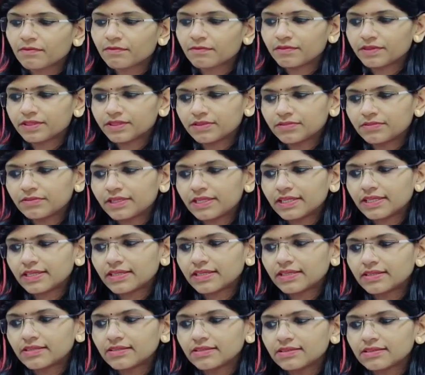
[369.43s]
First one, it
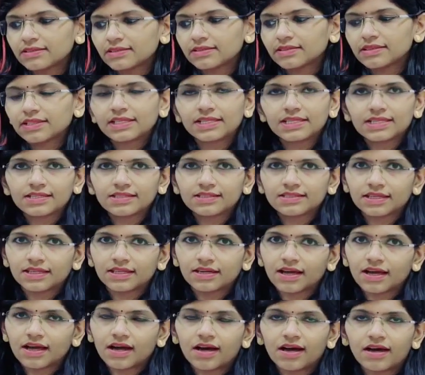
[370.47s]
is the
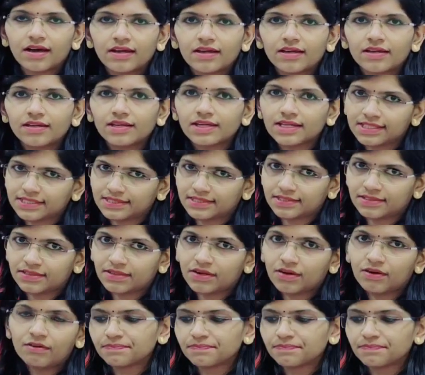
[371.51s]
reason, high risk
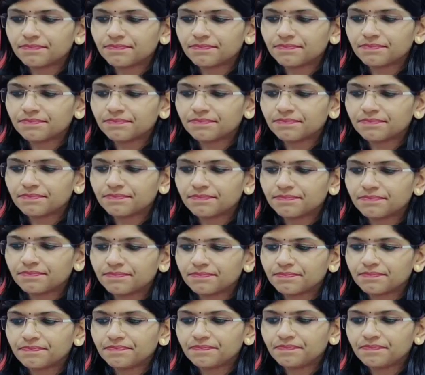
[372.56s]
of aspiration.